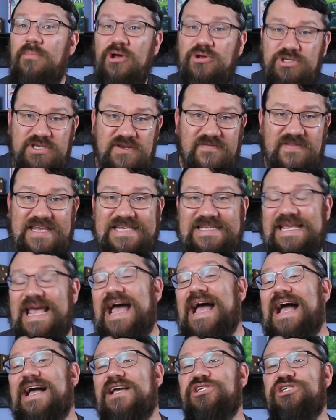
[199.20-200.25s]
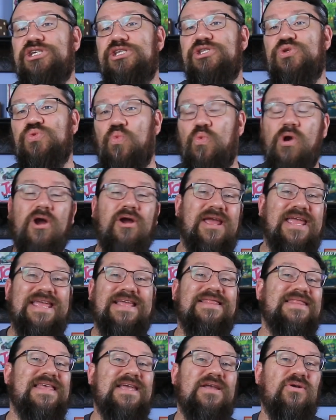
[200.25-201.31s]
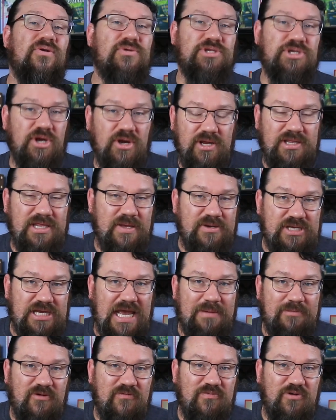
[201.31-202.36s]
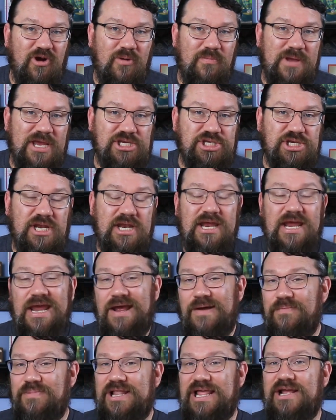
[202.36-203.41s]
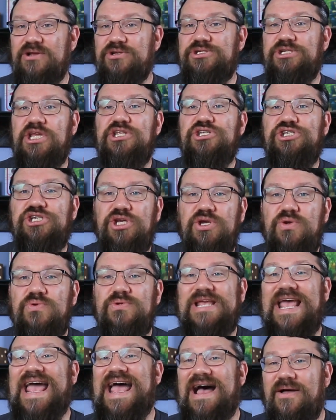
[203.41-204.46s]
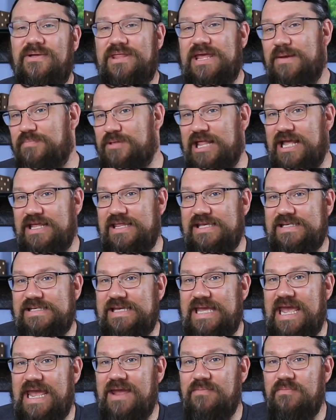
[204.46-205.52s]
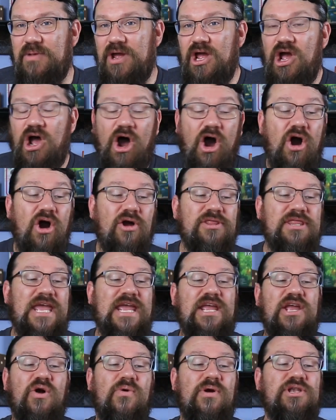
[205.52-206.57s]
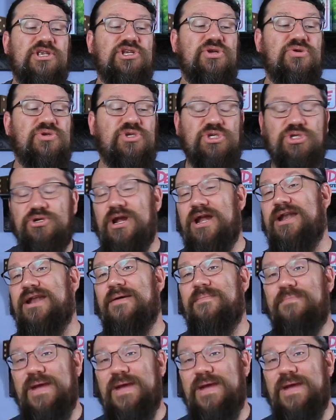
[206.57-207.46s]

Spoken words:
most of these actions were illegal during the time of Prohibition, players can choose how they play this game. Are they going to straight up